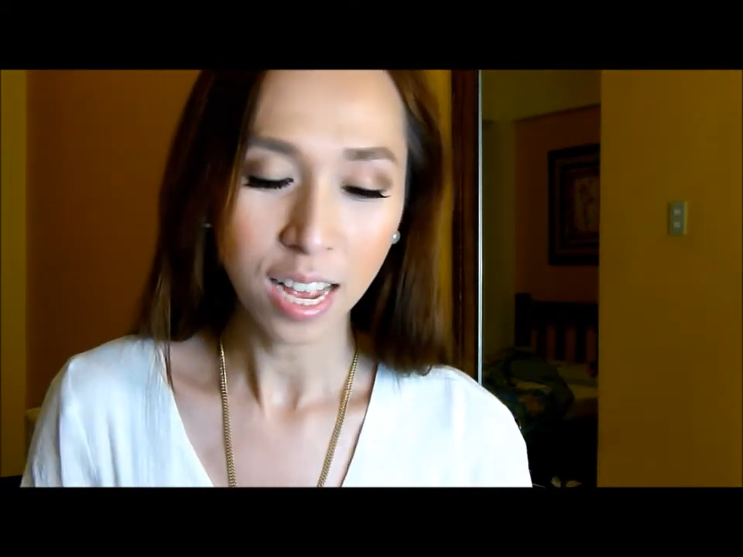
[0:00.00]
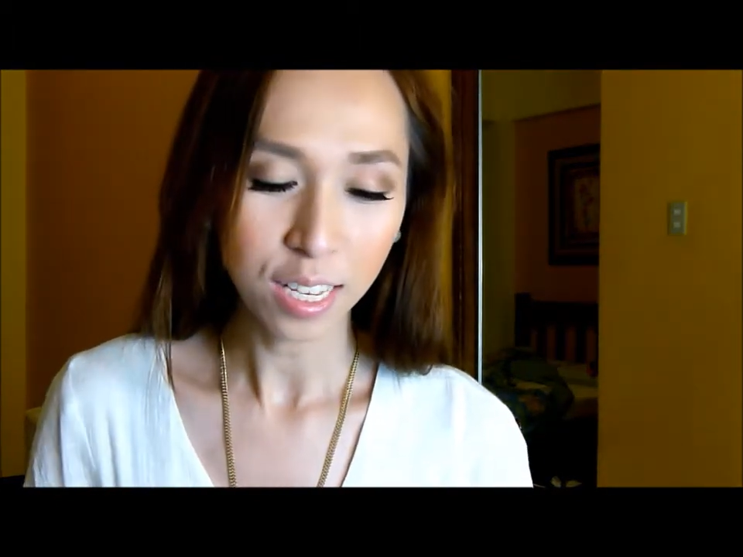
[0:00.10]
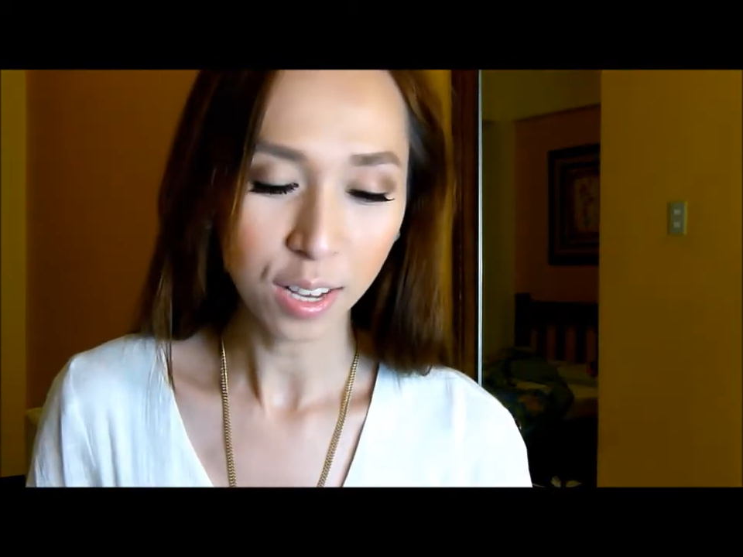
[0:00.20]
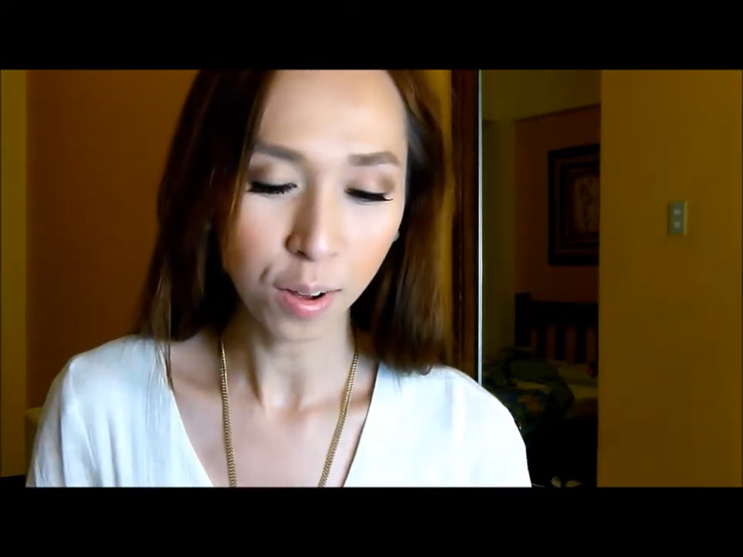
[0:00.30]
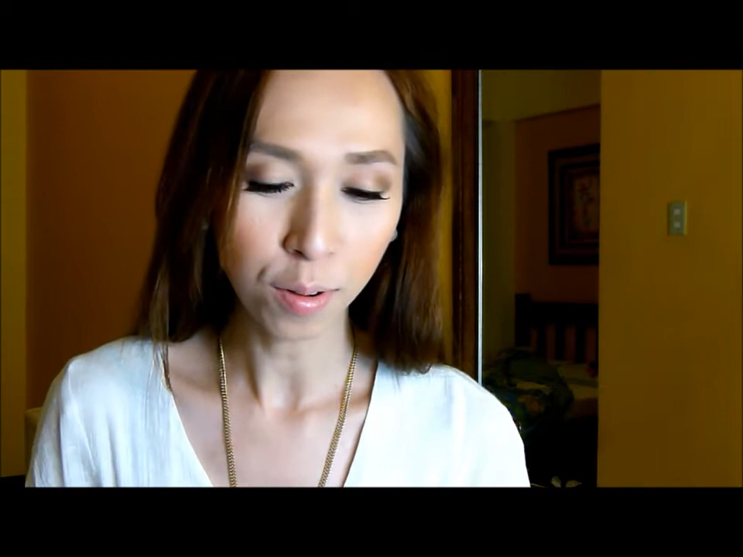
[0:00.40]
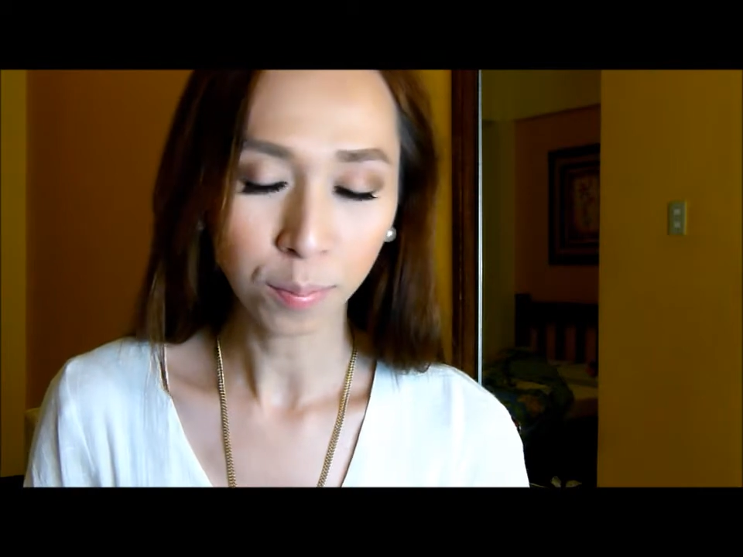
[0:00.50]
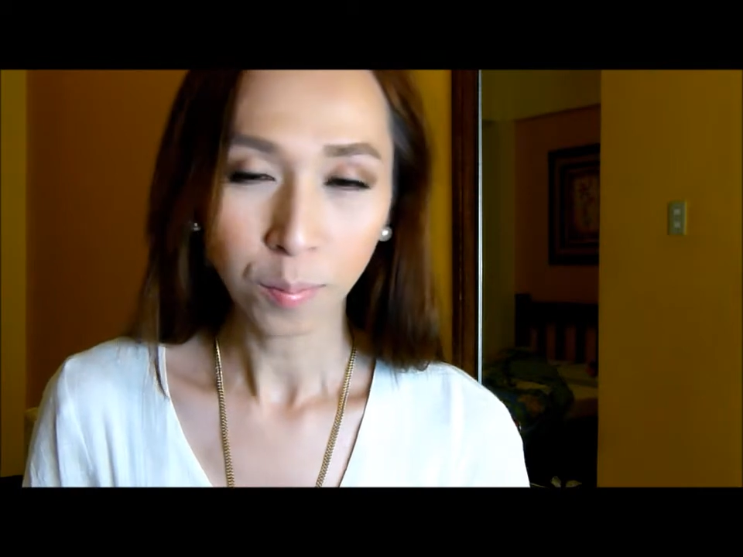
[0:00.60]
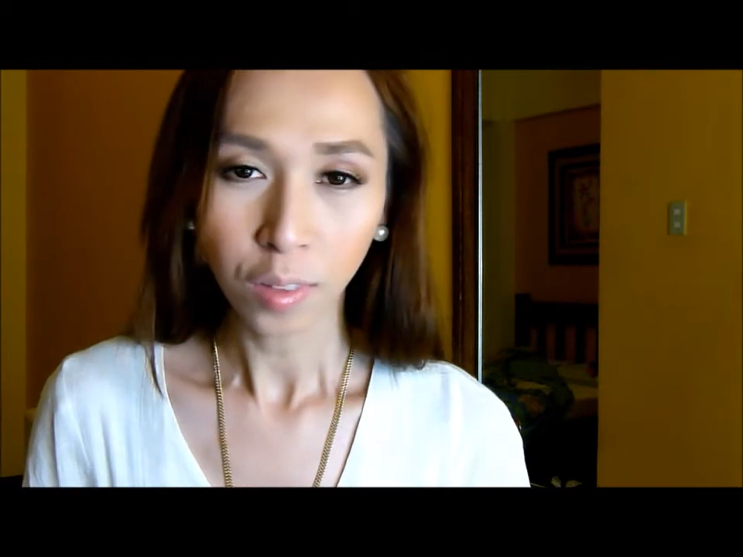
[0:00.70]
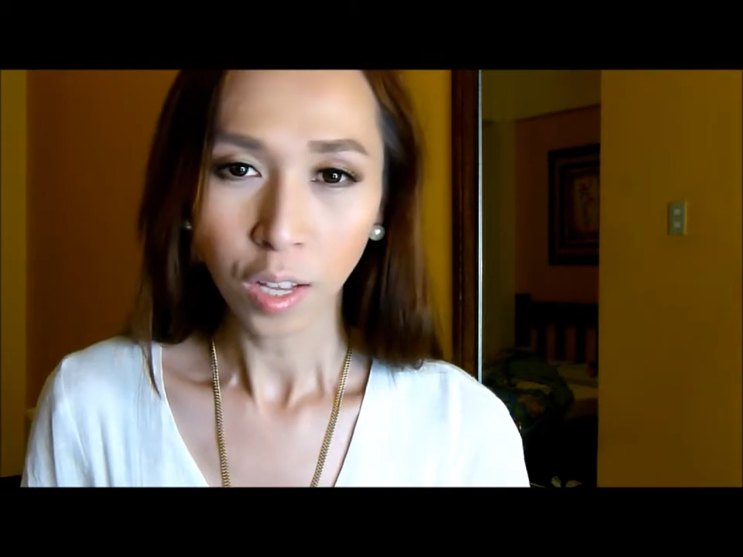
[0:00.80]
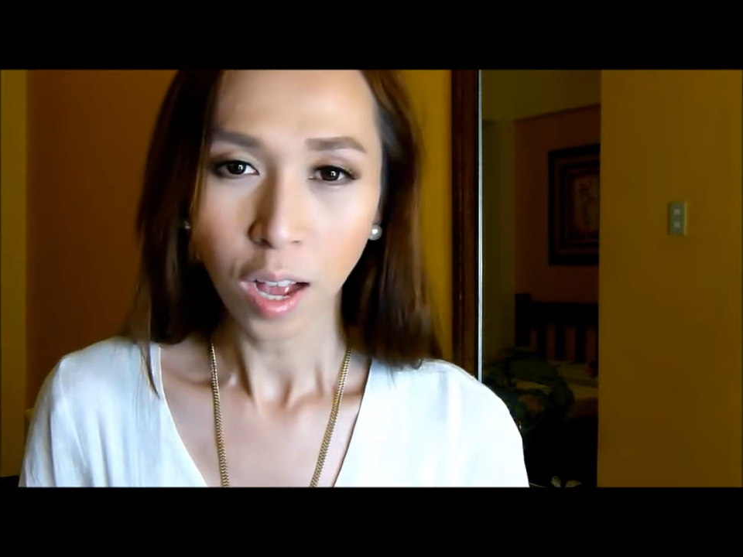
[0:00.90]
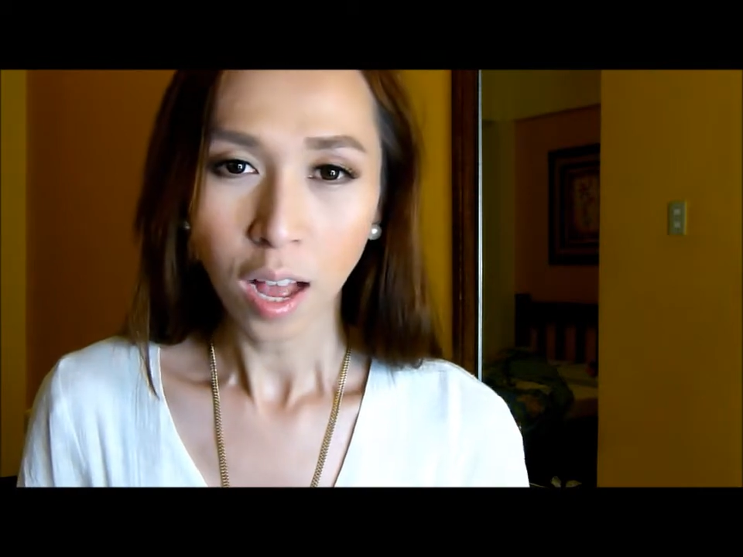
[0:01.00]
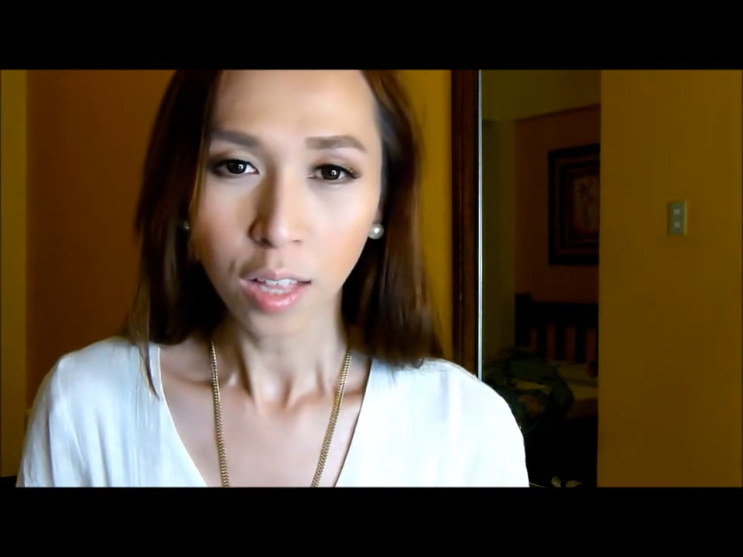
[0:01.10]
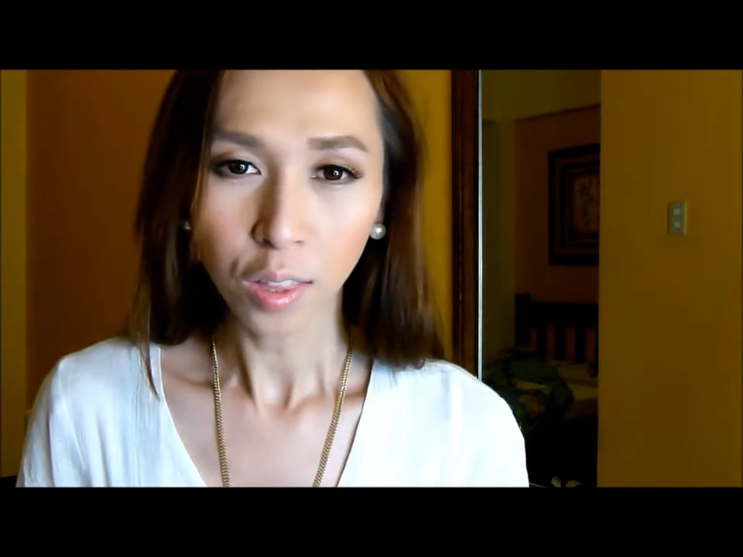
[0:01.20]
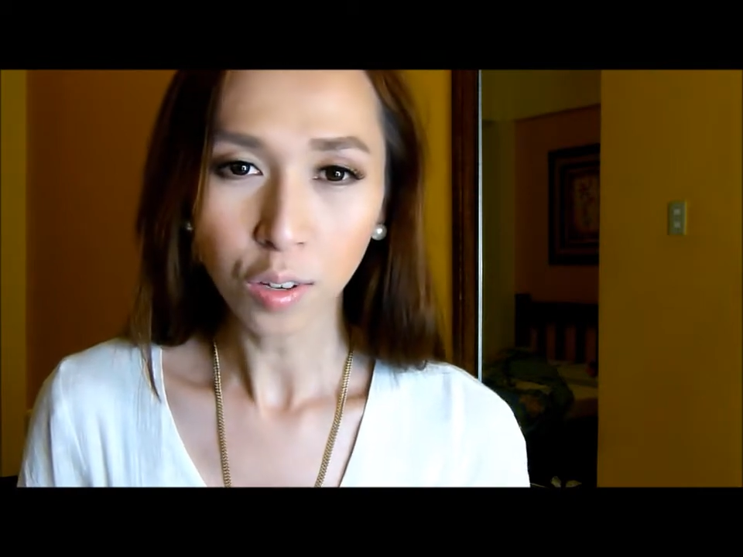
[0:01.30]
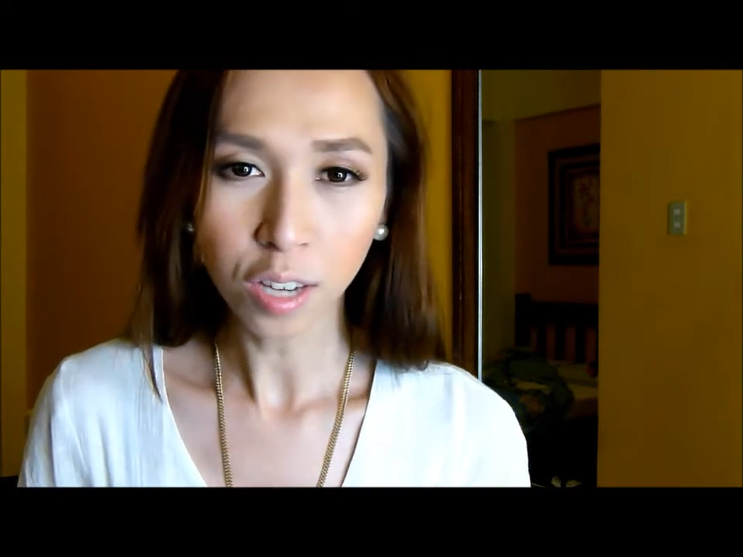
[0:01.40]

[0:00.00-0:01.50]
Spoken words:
So, to